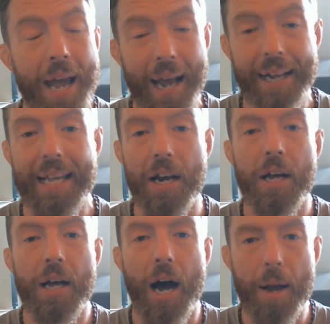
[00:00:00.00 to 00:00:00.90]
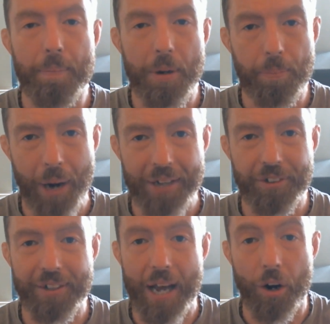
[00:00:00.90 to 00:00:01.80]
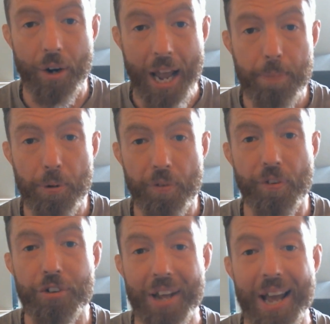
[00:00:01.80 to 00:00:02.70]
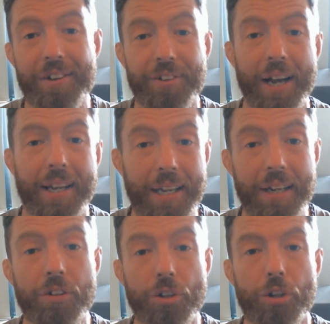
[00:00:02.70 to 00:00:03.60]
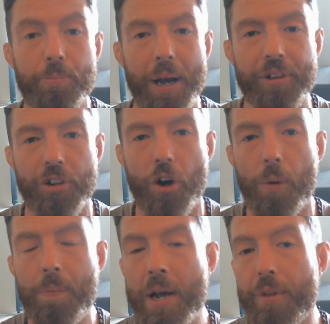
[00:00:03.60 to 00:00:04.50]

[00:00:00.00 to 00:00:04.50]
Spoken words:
And again, I'm practicing that on April 1st and 2nd in Tulum, Mexico.